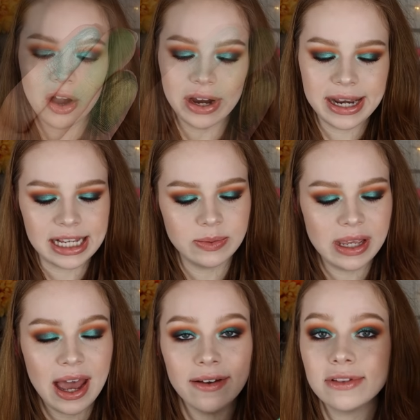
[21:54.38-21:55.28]
All right, next
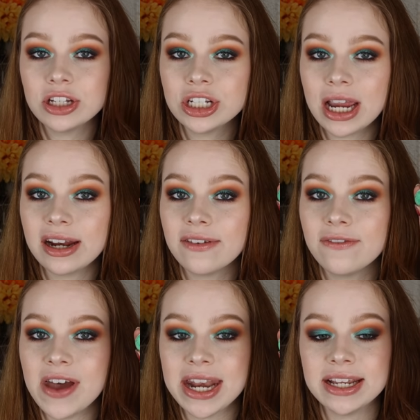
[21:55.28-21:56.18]
we have the shade
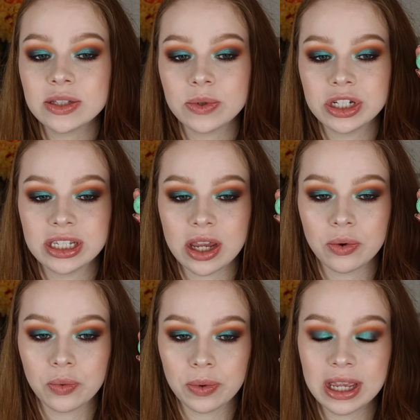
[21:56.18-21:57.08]
Venice, which is a
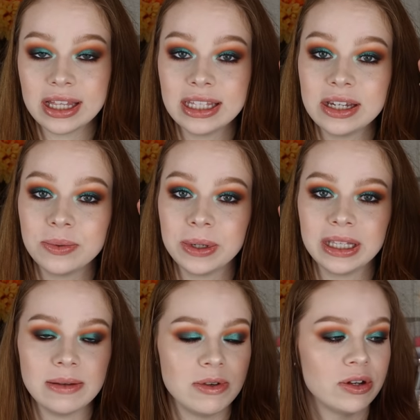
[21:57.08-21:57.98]
really,
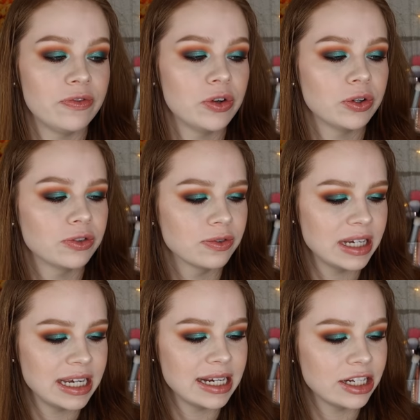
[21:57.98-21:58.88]
really beautiful
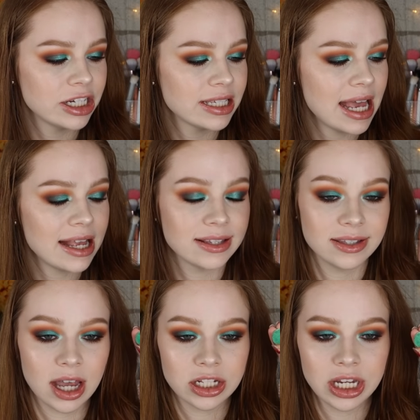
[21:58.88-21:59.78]
green. It just has
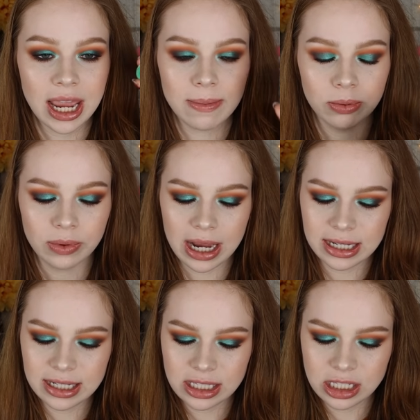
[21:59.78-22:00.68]
such a
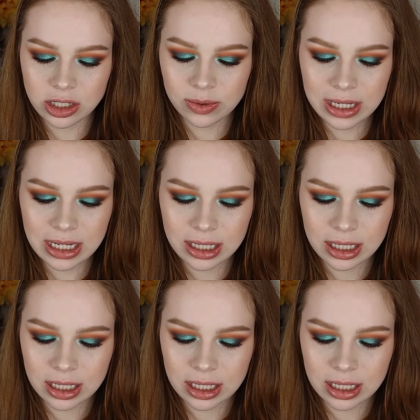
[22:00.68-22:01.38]
brightness to it.